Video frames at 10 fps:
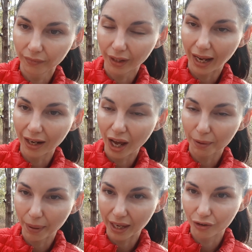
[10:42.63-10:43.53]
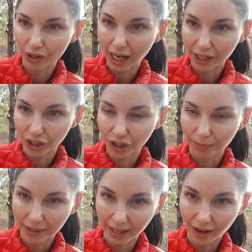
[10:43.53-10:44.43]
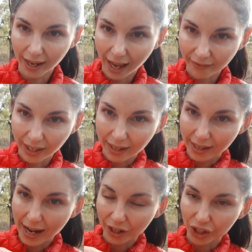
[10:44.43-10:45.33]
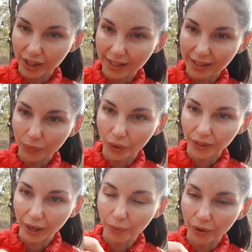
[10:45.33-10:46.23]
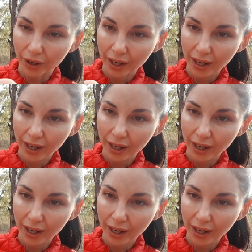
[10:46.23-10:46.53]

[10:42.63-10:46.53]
They like being in relationships. They like having connection. This is what they want.